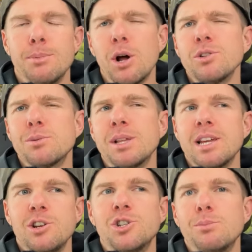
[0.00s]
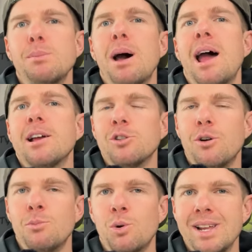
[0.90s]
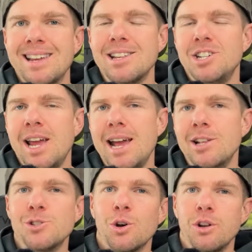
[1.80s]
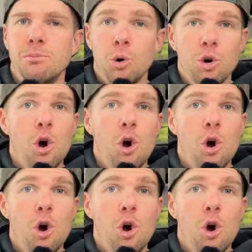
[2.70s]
but ultimately you should be paying a lot more to get your hands on it more